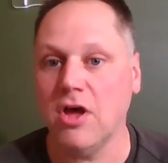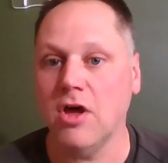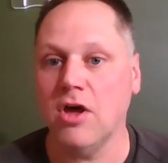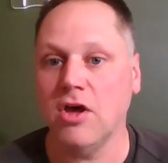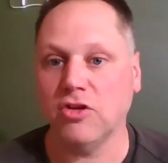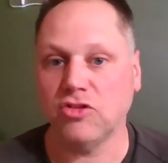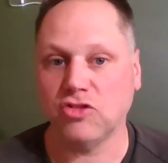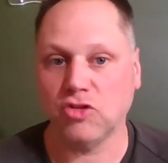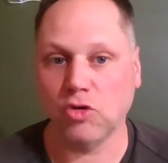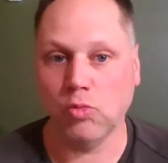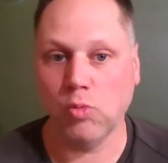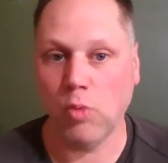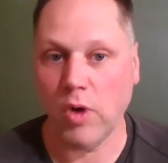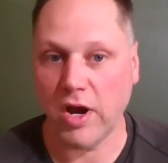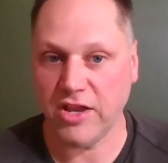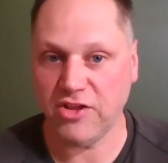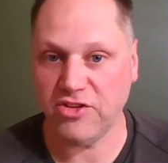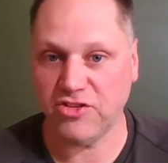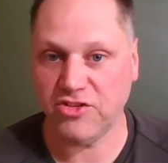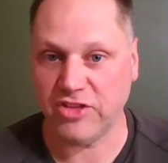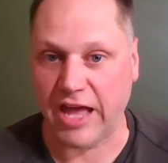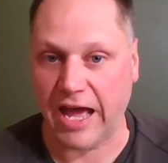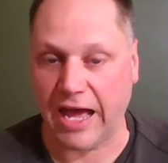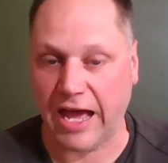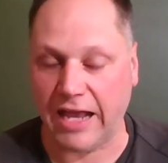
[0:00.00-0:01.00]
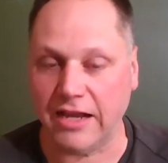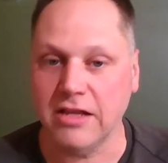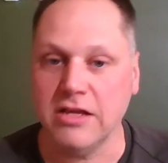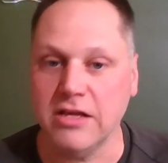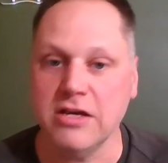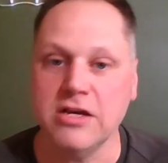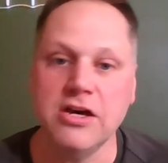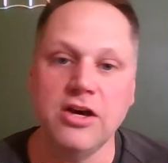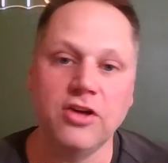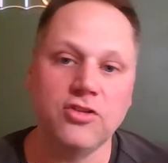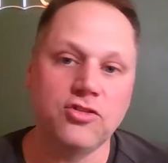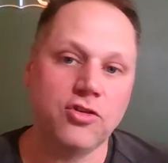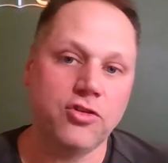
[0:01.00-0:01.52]
So what is that?
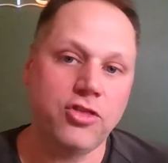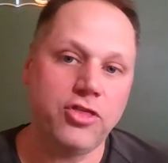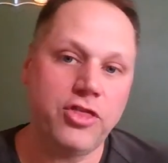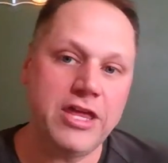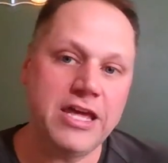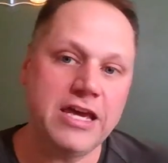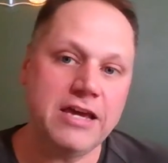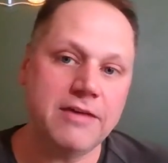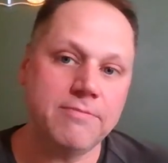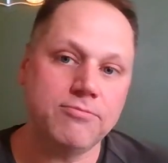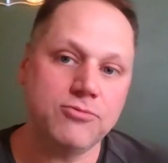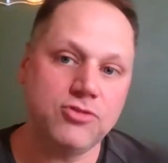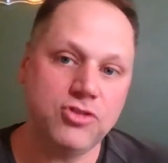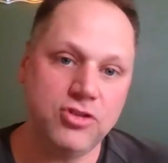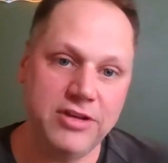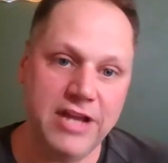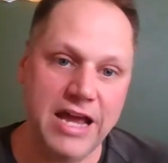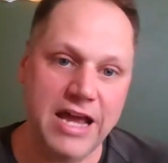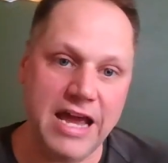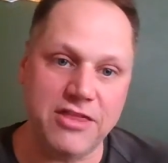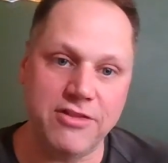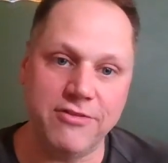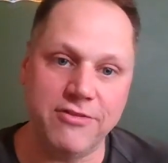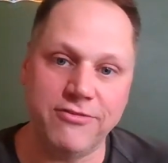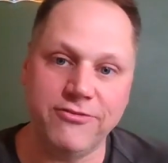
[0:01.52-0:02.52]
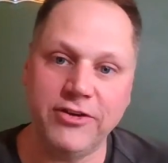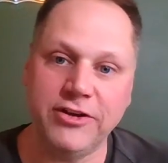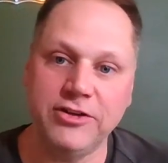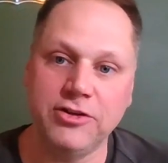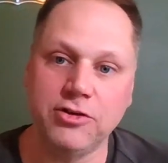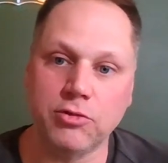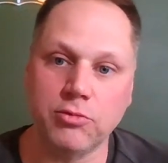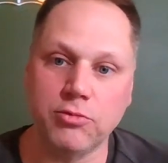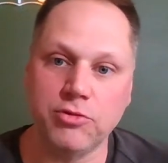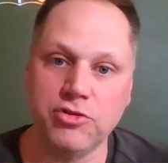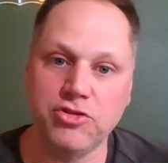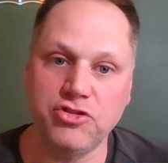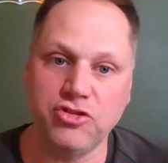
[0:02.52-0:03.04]
So think today, the Federal
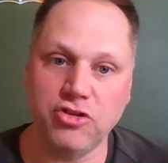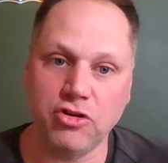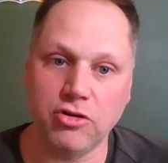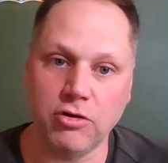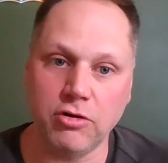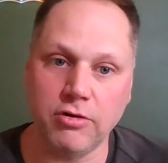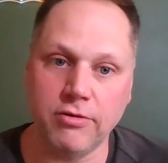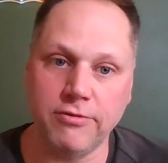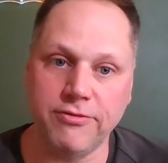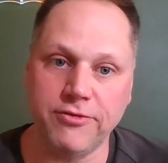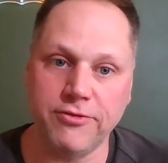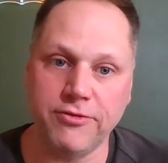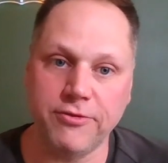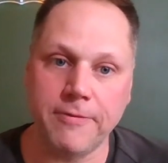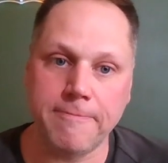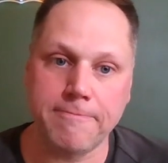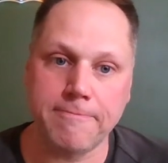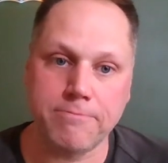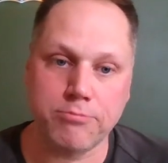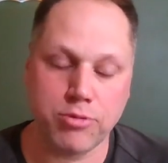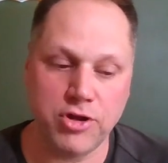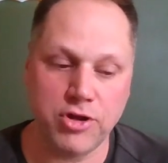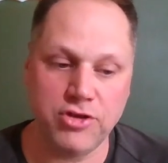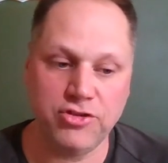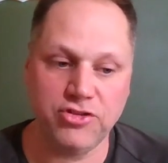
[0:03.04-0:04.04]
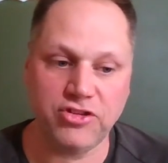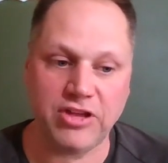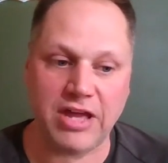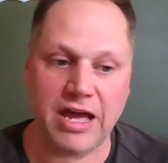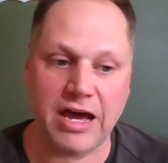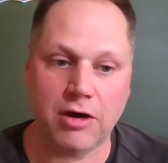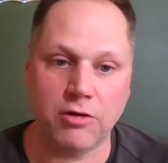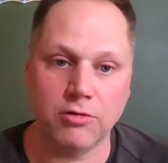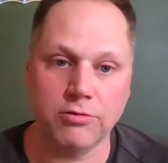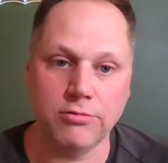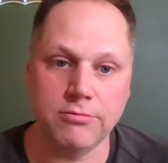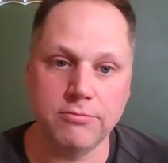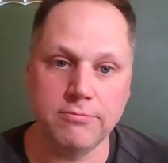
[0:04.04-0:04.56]
Reserve prints
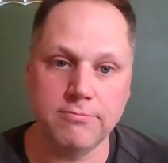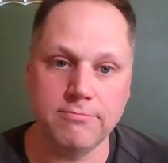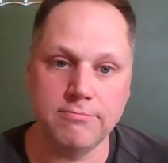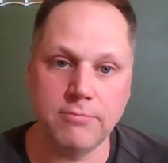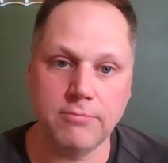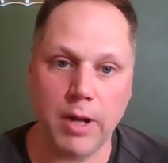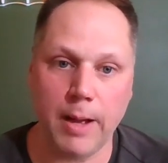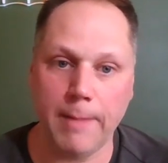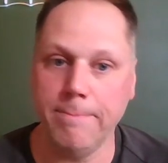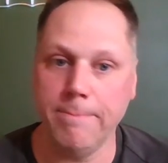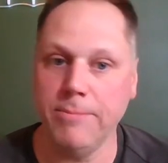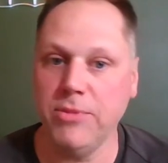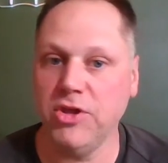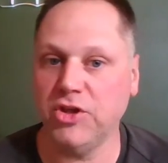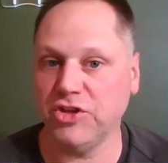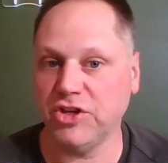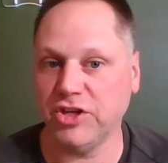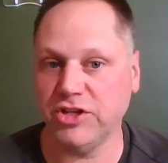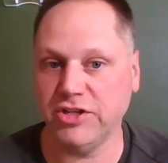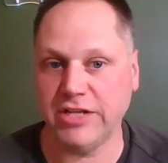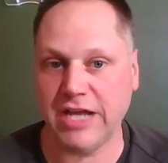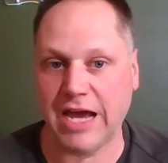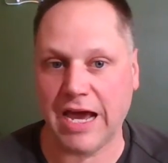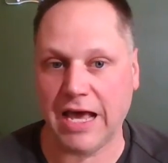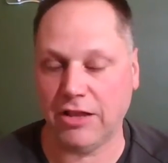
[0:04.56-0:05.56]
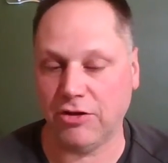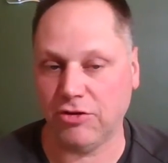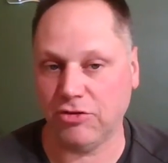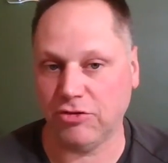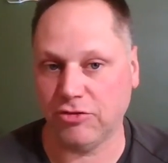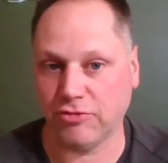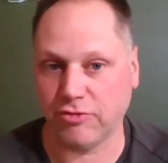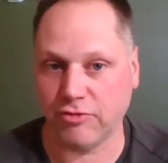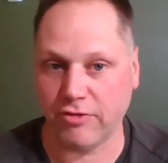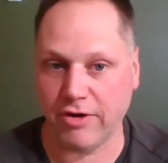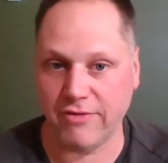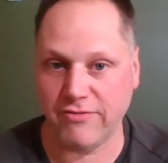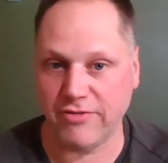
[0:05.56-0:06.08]
out $1 million
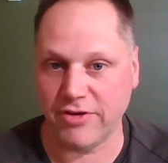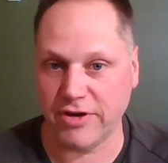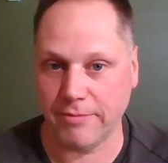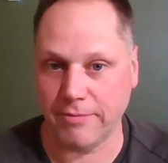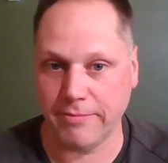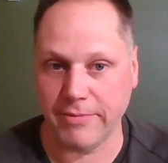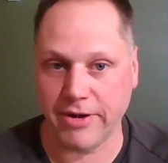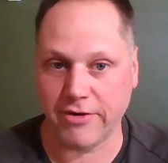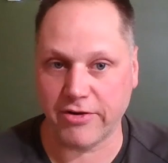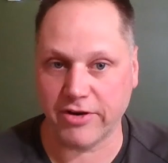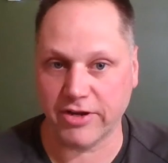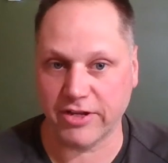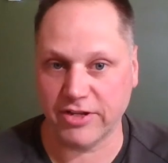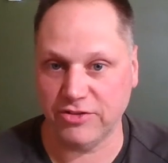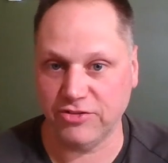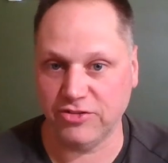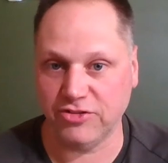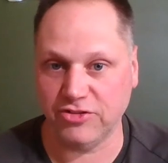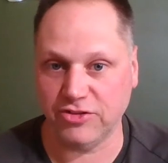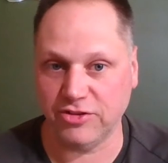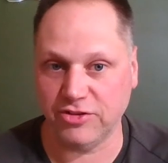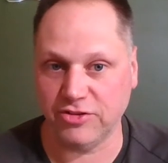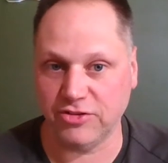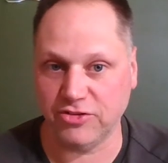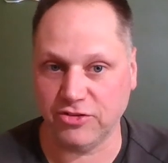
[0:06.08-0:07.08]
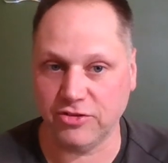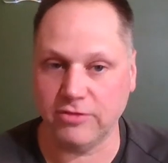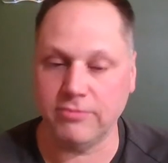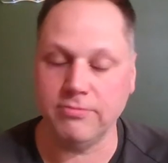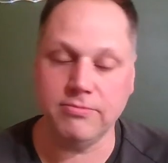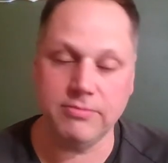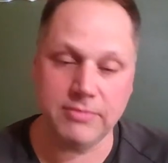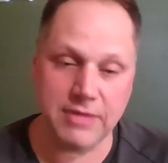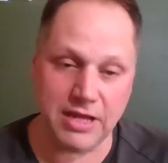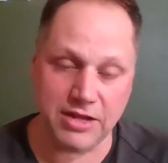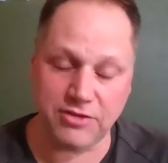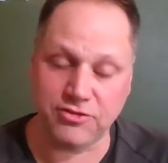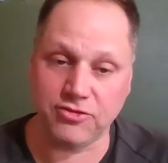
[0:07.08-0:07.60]
for every American citizen.
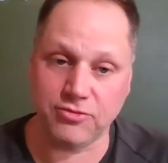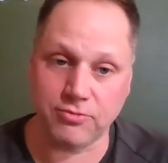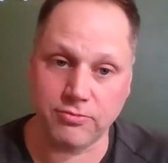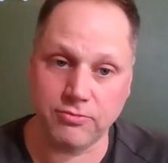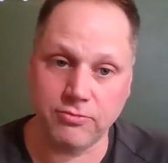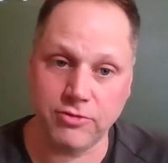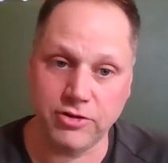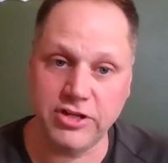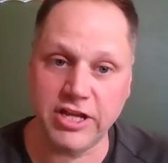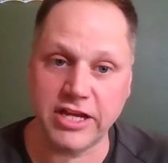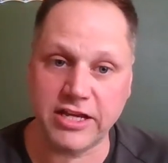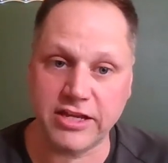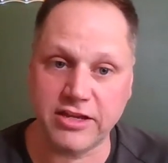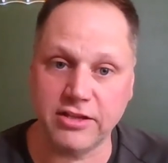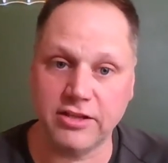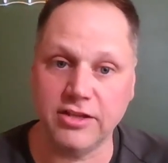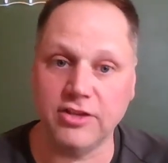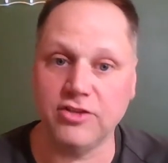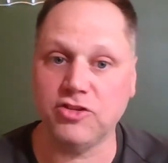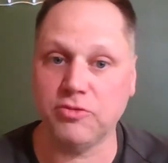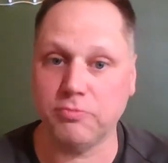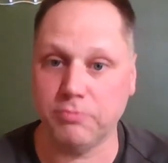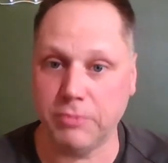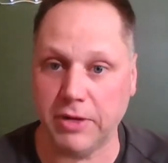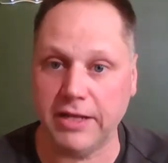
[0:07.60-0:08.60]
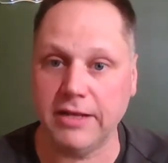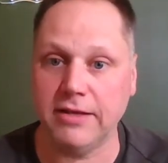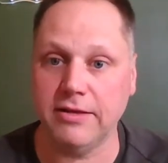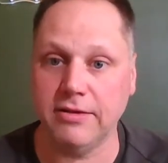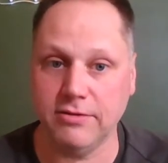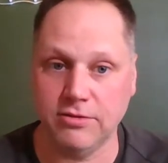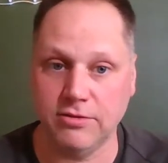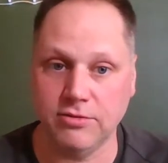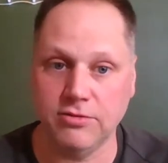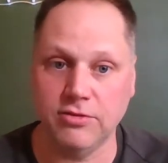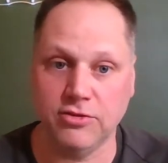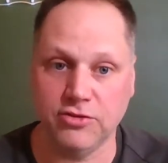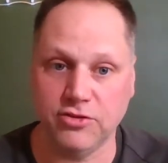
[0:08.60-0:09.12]
That's ridiculous, but
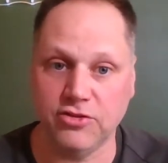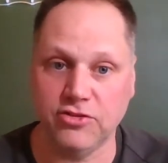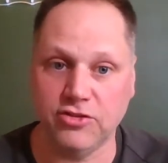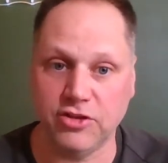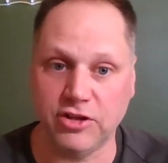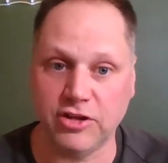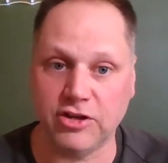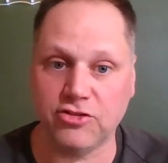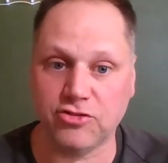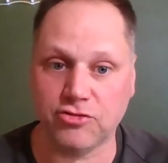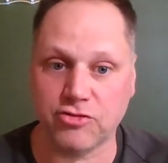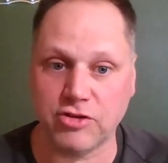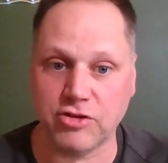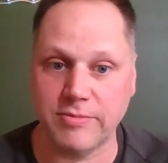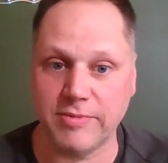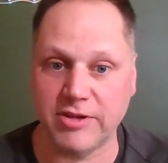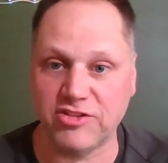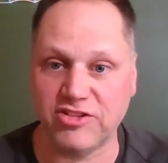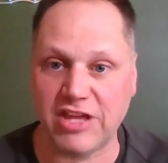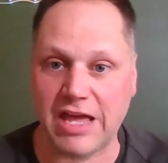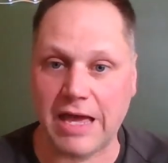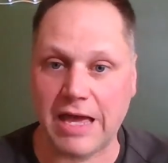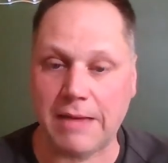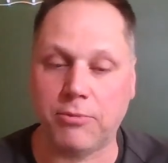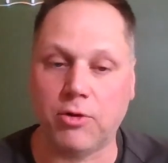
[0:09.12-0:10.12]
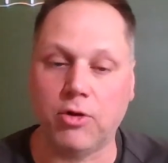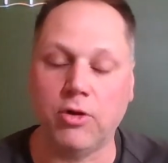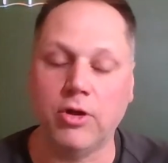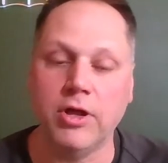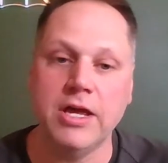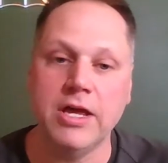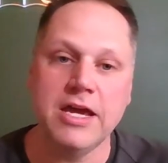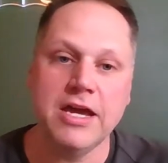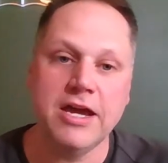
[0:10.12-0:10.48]
this is an extreme example.